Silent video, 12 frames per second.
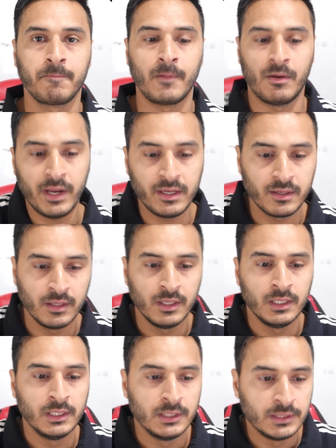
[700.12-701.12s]
right?
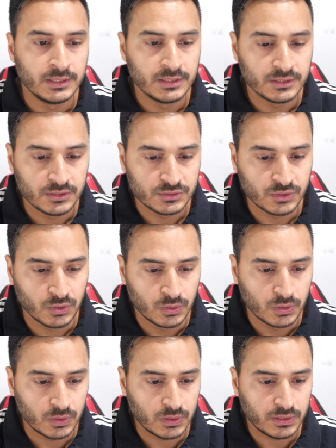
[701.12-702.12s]

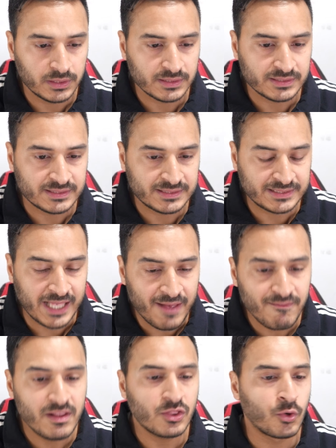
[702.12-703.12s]
So
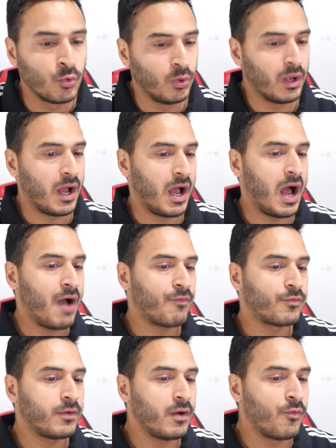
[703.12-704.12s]
7th rule,
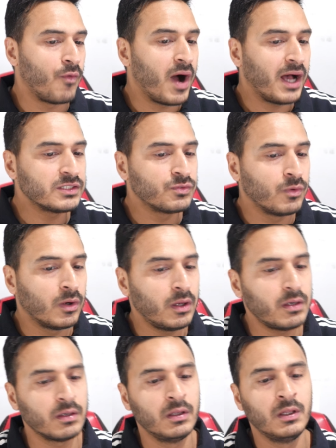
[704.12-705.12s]
after was,
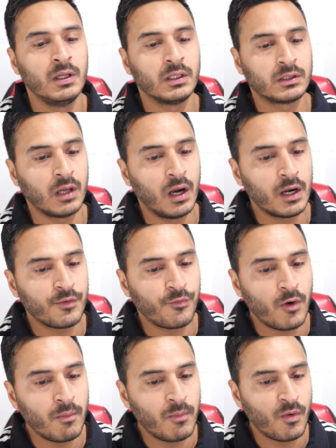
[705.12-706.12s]
were, third
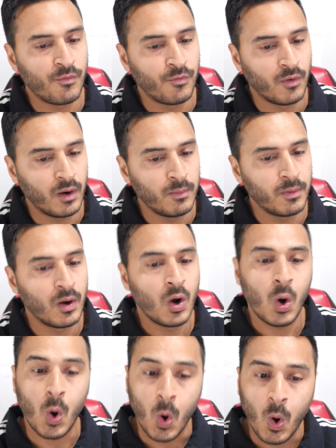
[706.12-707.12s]
form of verb
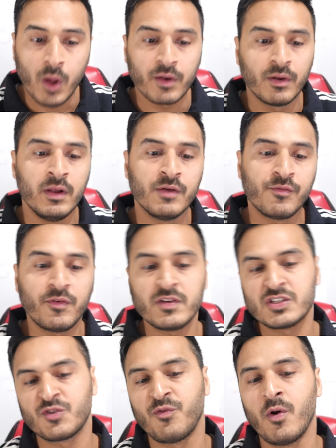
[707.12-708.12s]
or
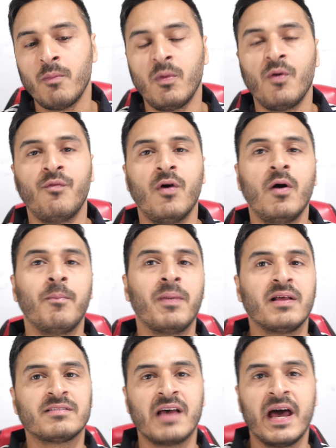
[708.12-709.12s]
first form of verb
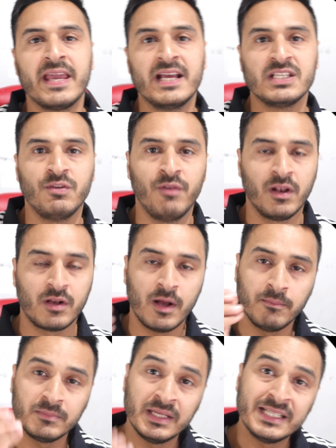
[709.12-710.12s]
plus ing will
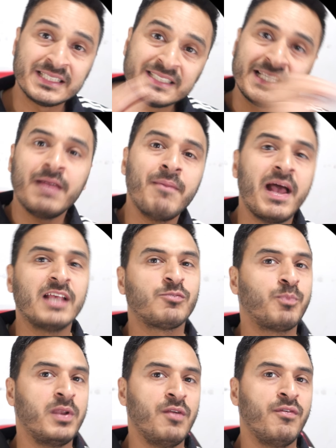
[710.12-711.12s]
come. Same as
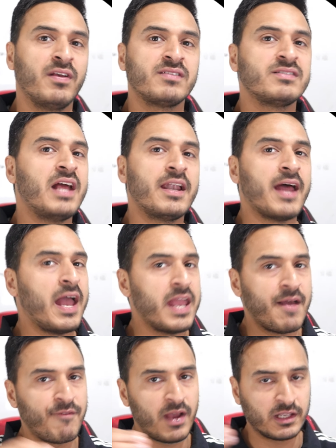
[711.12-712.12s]
previous that I
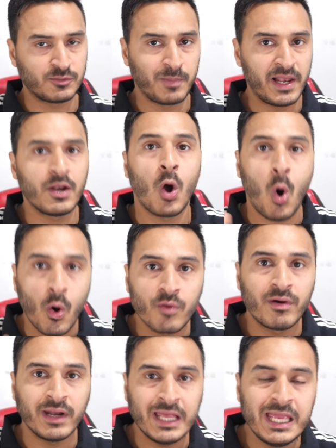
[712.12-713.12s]
have explained
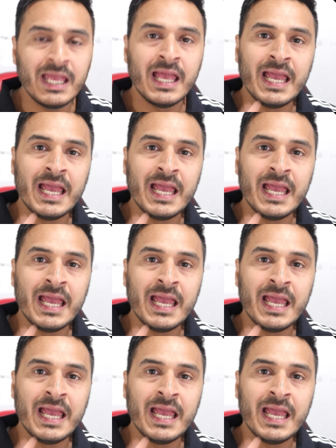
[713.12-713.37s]
already,